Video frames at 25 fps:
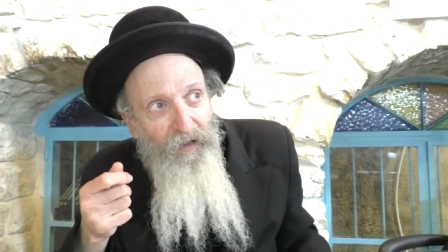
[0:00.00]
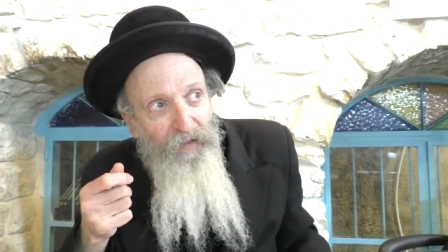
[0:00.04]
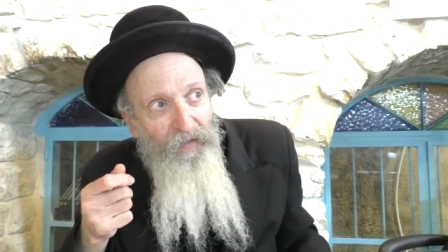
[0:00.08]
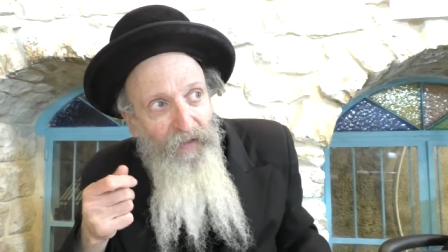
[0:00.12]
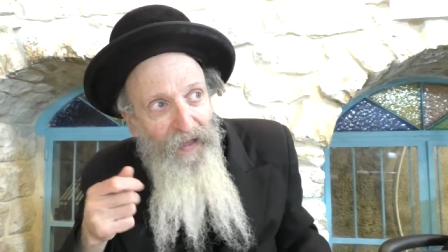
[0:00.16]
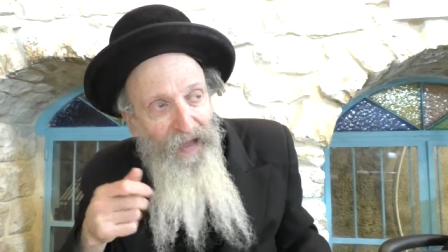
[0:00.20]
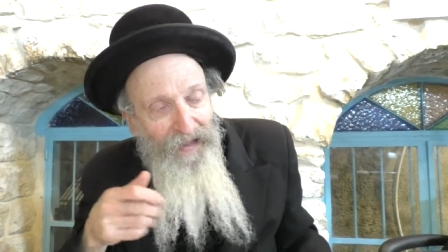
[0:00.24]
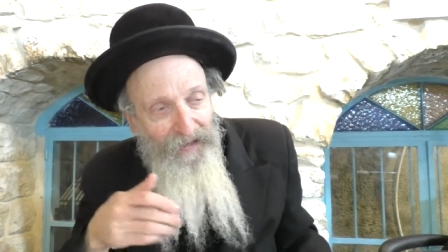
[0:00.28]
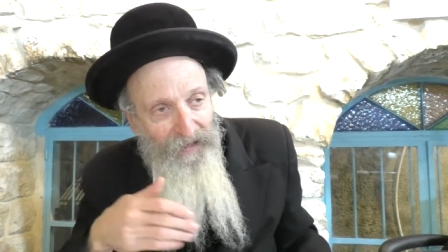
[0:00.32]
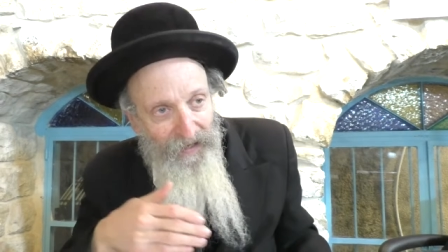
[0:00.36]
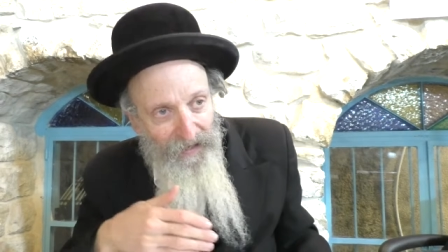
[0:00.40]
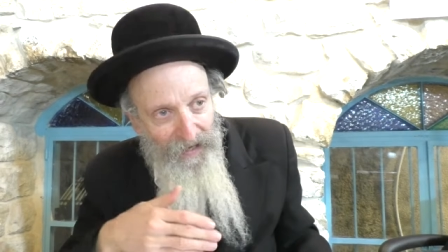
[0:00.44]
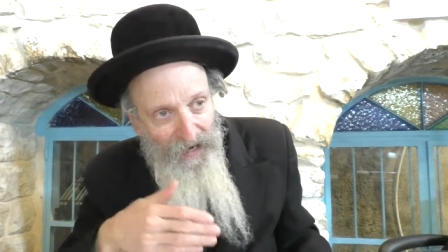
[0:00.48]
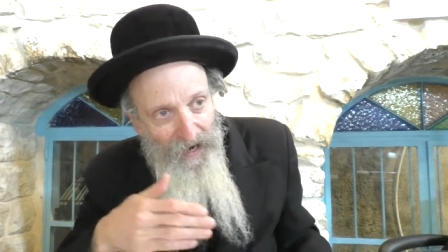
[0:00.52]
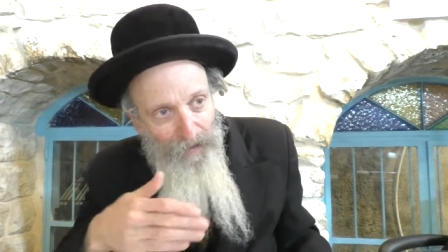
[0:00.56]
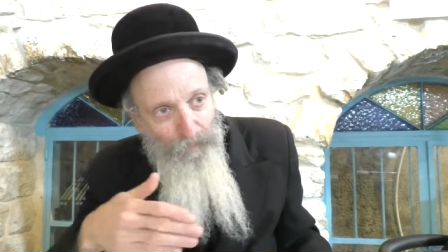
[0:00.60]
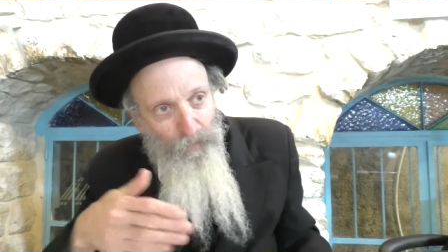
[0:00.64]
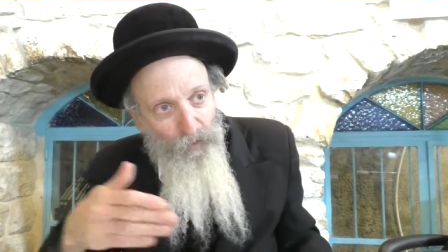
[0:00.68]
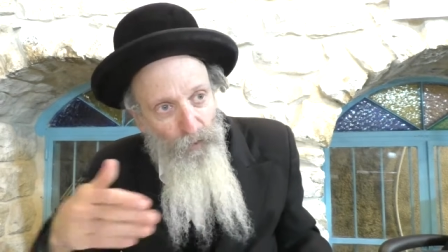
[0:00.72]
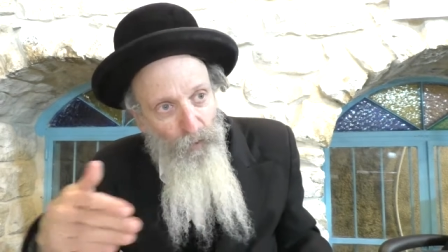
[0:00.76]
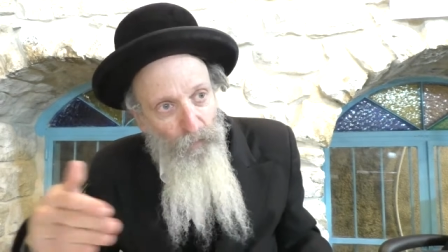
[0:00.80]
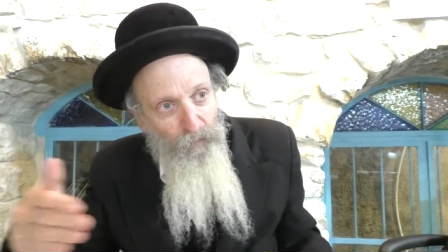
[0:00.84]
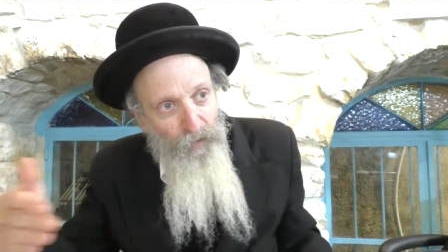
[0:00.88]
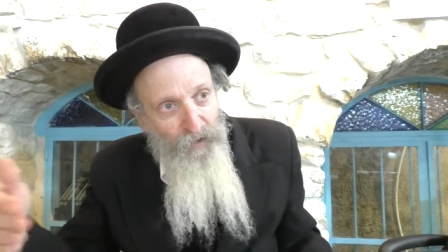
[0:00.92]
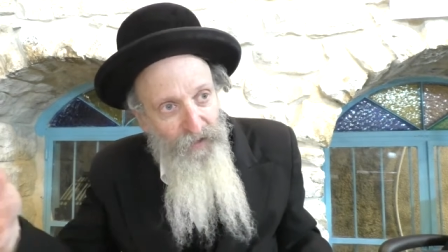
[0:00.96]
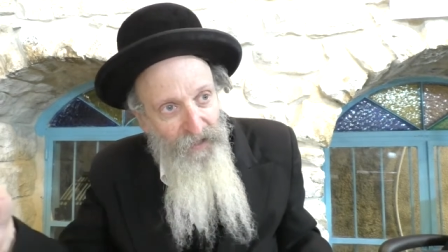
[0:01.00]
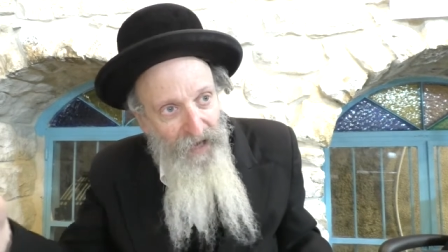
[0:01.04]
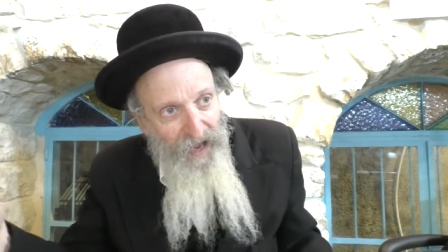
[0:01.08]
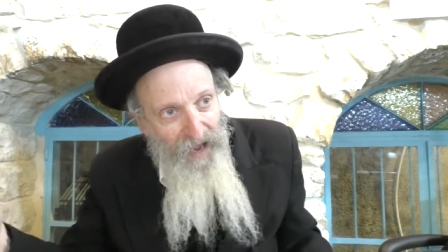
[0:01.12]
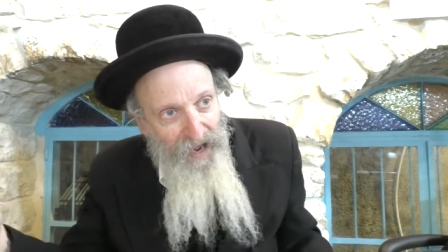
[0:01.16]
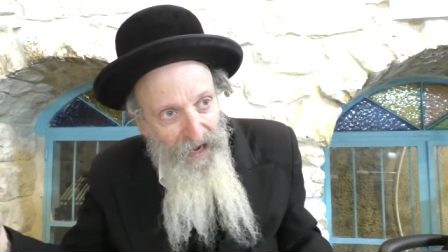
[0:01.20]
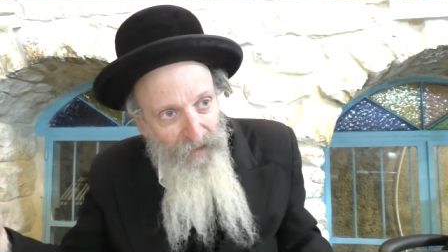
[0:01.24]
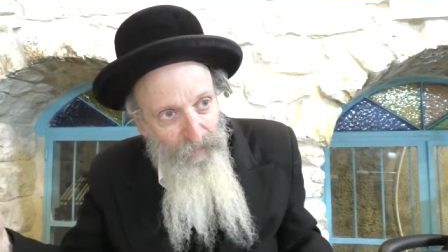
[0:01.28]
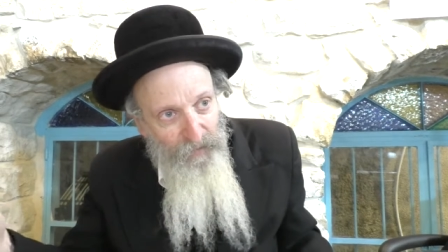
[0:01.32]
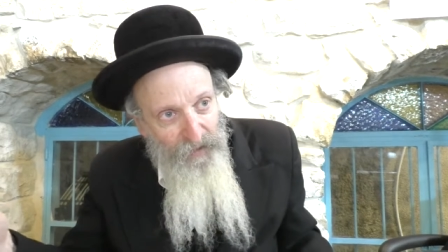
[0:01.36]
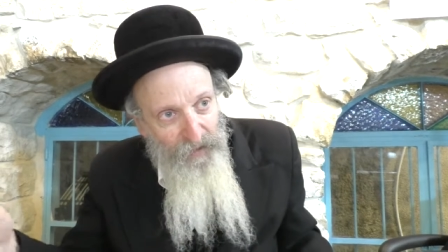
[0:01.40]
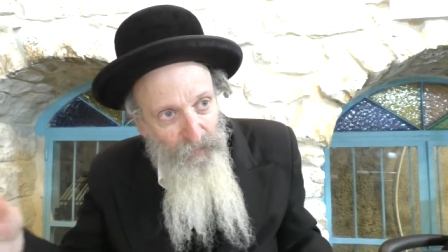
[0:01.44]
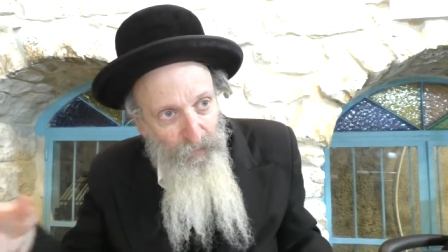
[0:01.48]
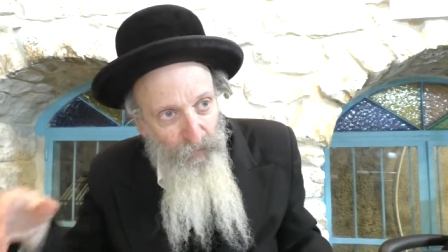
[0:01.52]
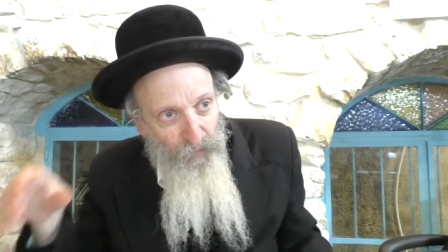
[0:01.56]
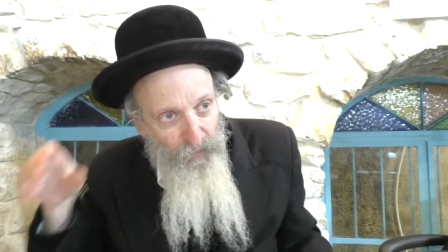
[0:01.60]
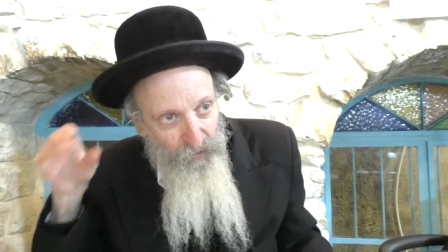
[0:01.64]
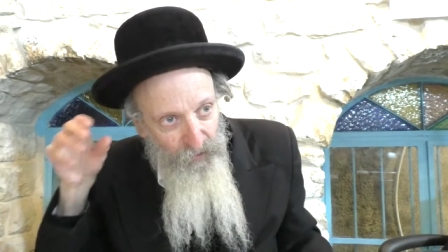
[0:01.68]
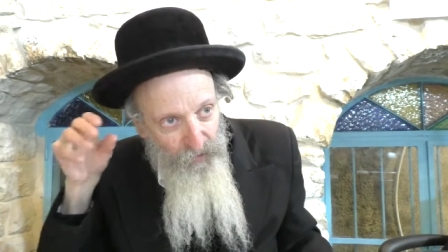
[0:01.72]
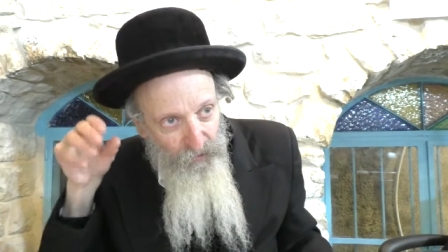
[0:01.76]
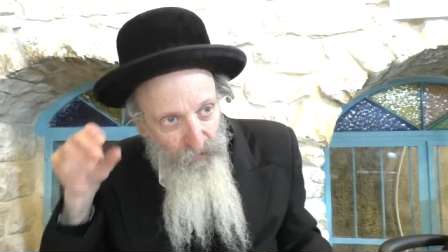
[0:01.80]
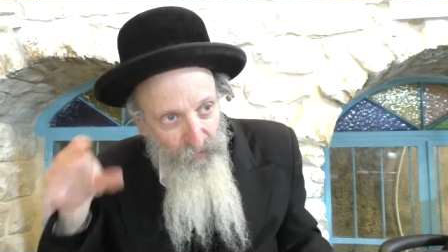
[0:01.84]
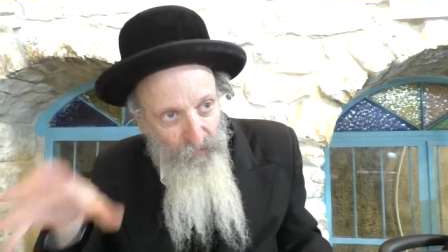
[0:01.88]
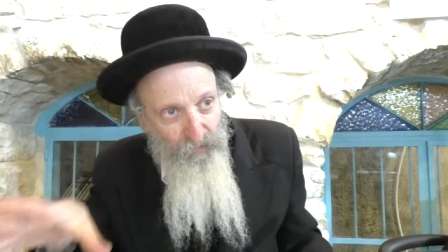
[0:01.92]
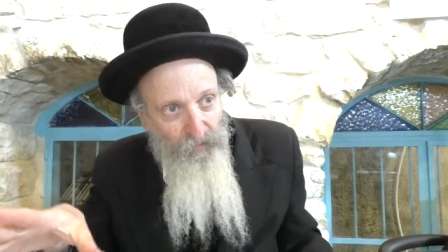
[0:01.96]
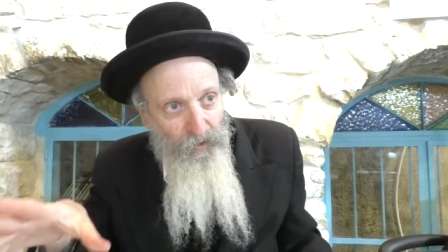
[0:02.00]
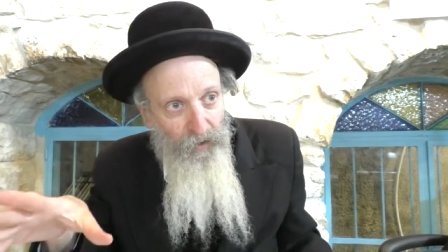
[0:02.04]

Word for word: that it happened over time as opposed to